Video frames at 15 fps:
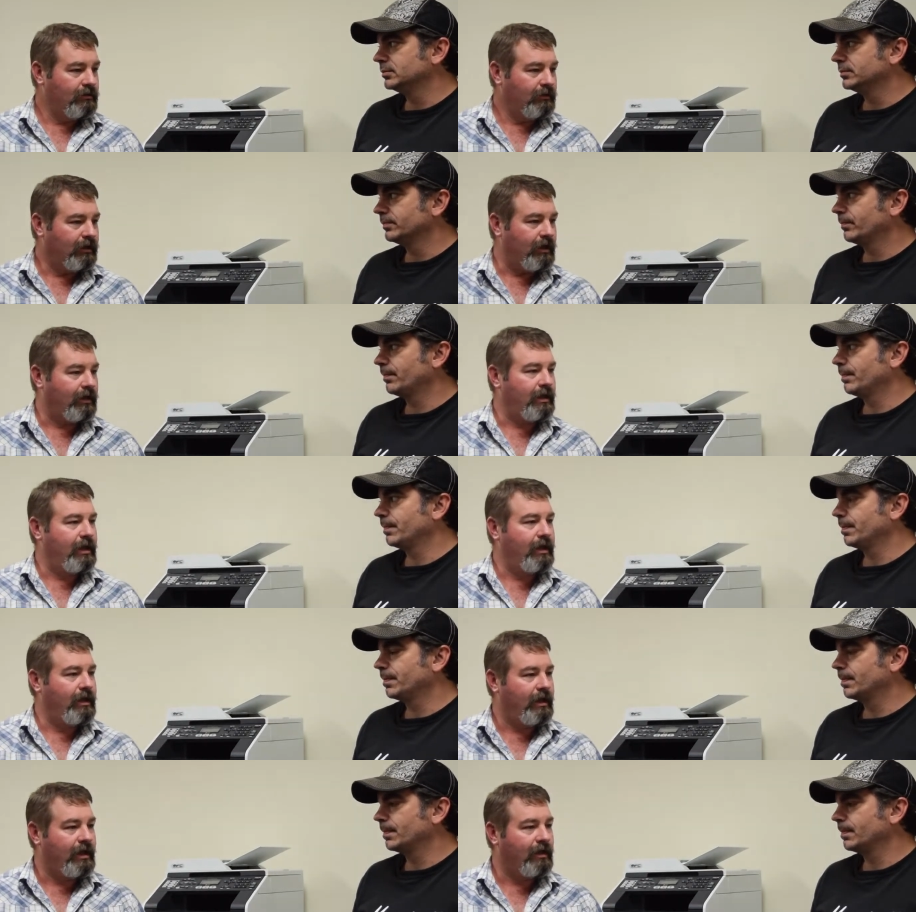Speaker 1: Can
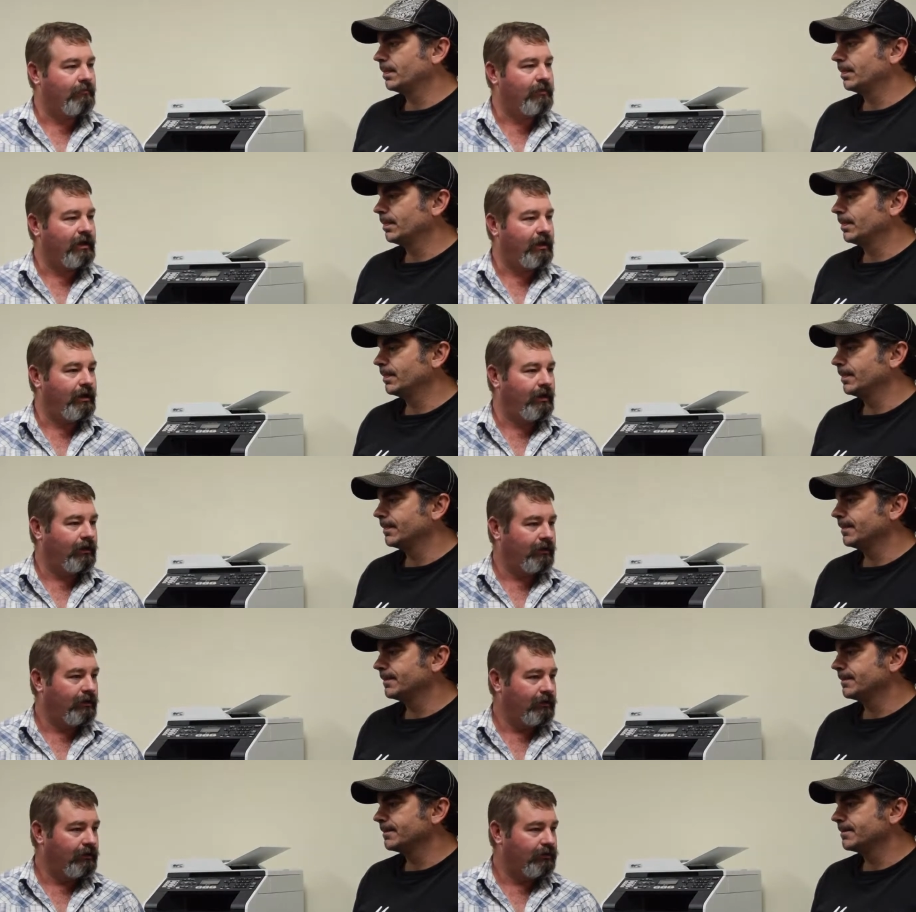he help me
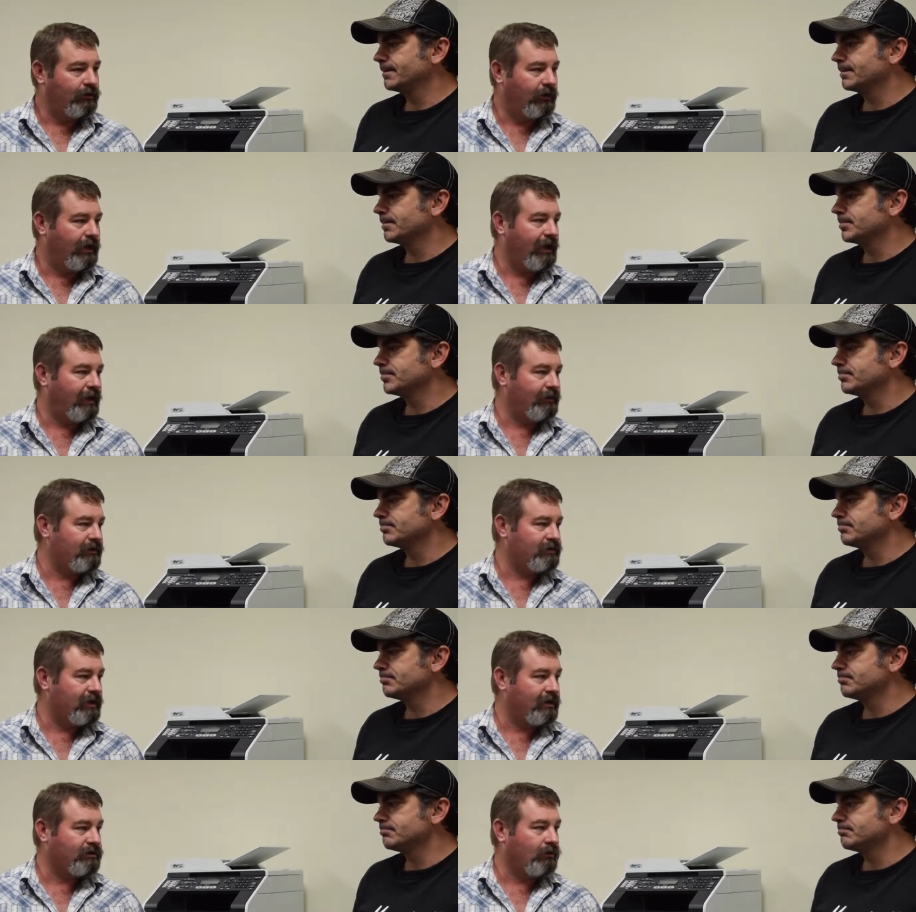to gain
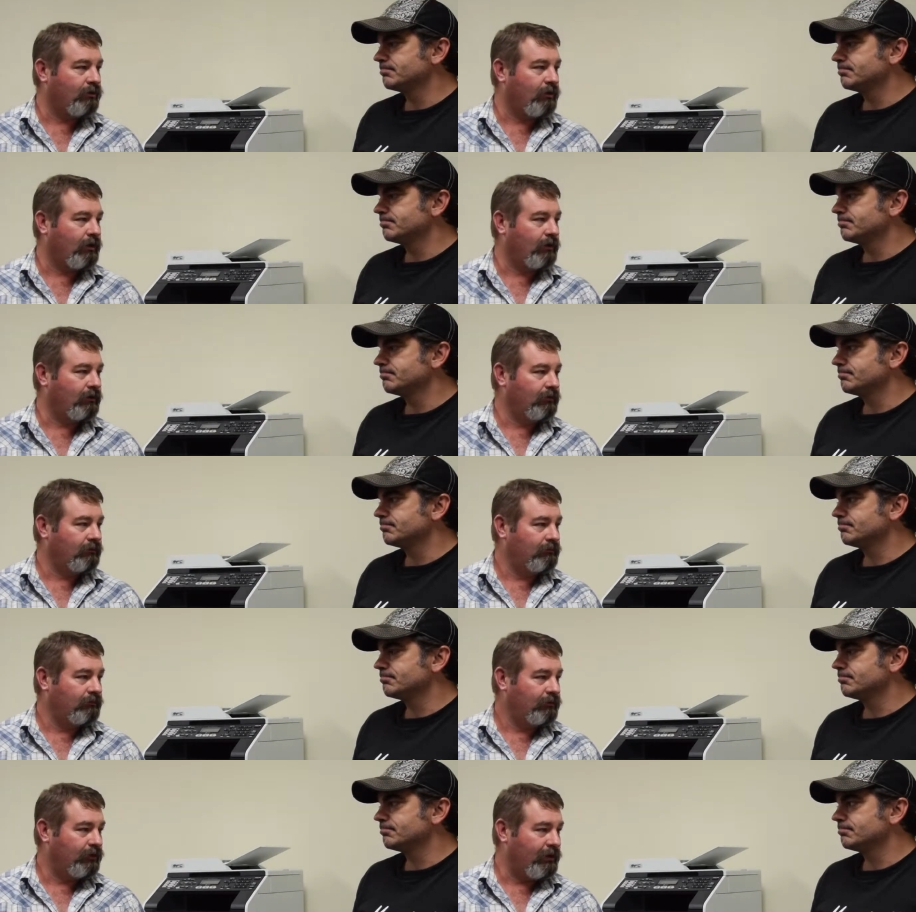this extra work
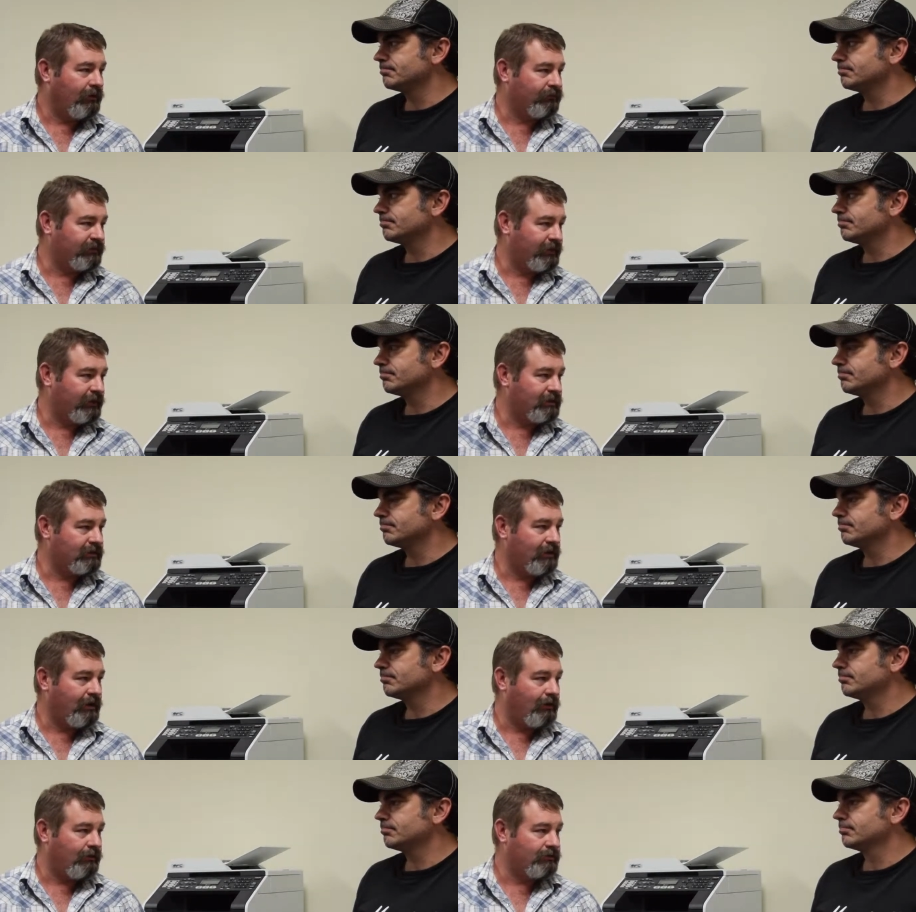to offset
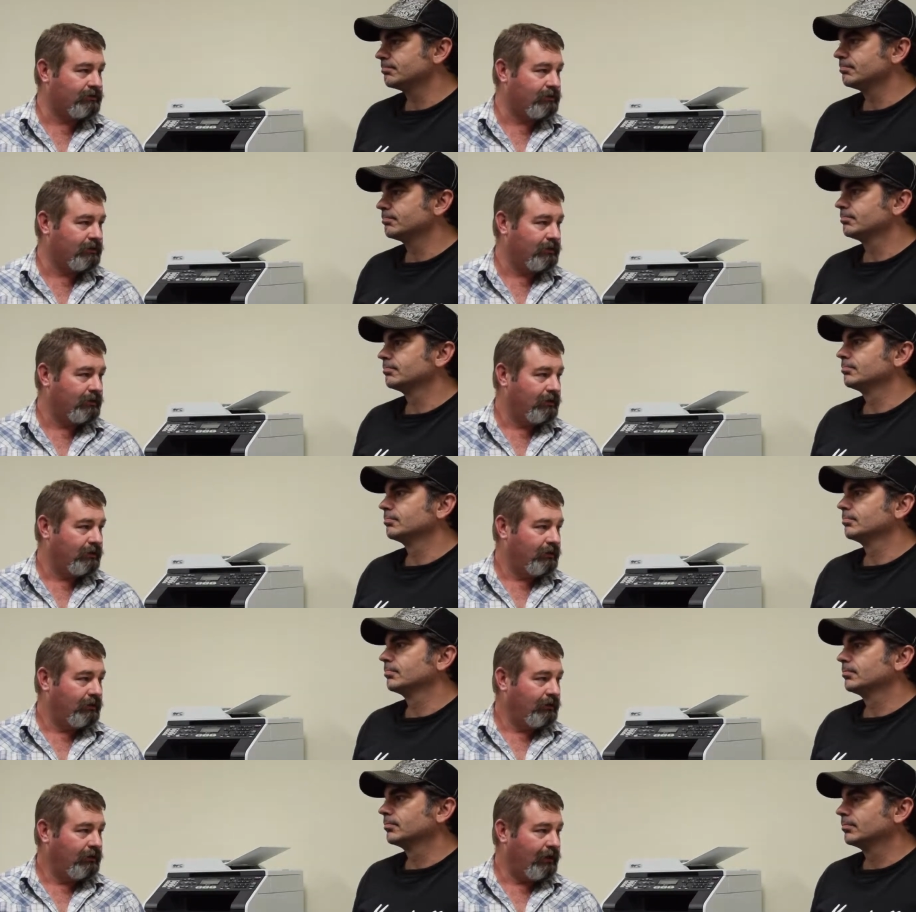his cost
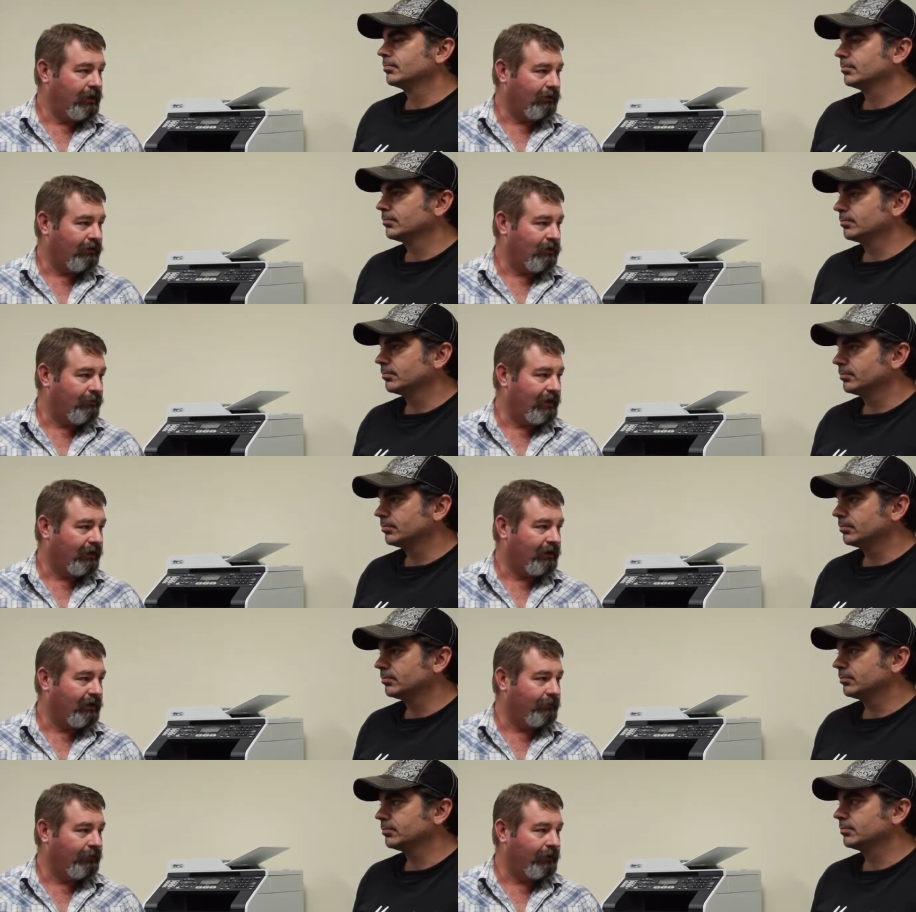and grow my
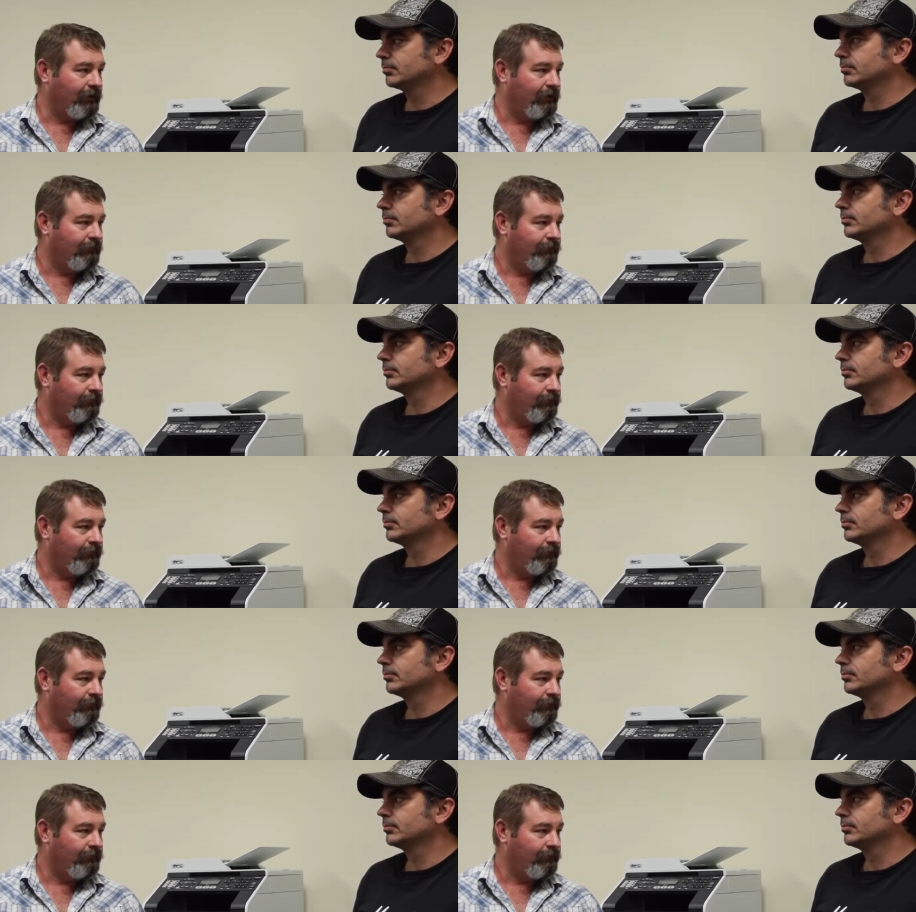company?